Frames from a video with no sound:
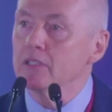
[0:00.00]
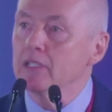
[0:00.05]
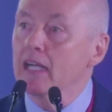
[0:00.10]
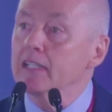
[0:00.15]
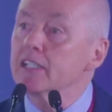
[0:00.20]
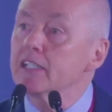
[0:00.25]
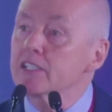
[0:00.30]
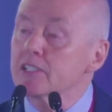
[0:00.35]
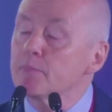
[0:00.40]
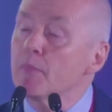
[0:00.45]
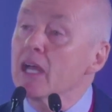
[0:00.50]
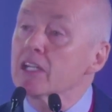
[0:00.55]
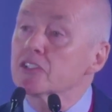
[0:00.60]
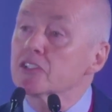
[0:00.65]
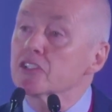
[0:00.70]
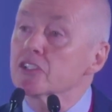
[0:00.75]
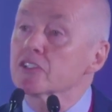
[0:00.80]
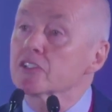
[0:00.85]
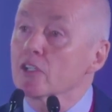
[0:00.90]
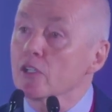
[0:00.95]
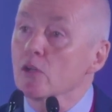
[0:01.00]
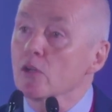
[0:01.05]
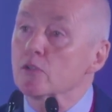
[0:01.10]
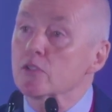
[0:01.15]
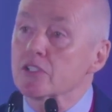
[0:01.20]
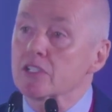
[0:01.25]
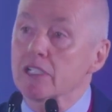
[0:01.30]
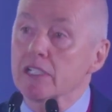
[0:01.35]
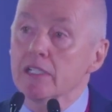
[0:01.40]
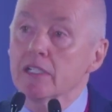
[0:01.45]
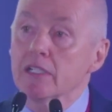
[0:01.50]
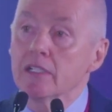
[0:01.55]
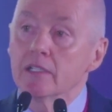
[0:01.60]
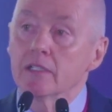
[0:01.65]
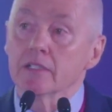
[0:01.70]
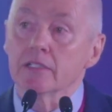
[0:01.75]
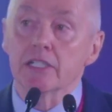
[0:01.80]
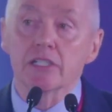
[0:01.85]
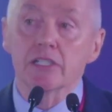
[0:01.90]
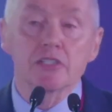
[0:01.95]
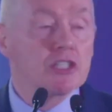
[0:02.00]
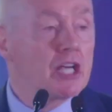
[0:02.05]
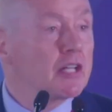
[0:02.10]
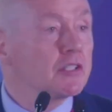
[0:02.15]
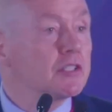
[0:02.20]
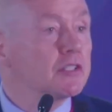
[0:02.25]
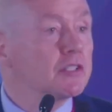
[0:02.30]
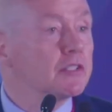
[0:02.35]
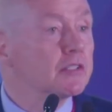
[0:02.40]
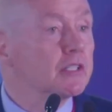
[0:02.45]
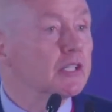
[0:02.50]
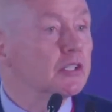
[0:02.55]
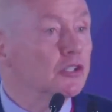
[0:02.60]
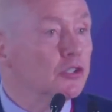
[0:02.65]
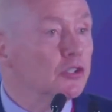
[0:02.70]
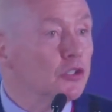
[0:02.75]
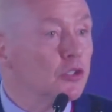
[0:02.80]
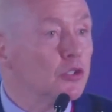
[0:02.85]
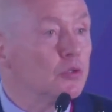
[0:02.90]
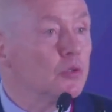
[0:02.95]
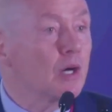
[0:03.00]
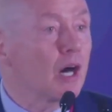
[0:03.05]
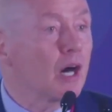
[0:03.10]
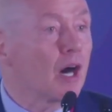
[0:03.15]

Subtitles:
And this matches closely the agenda that you,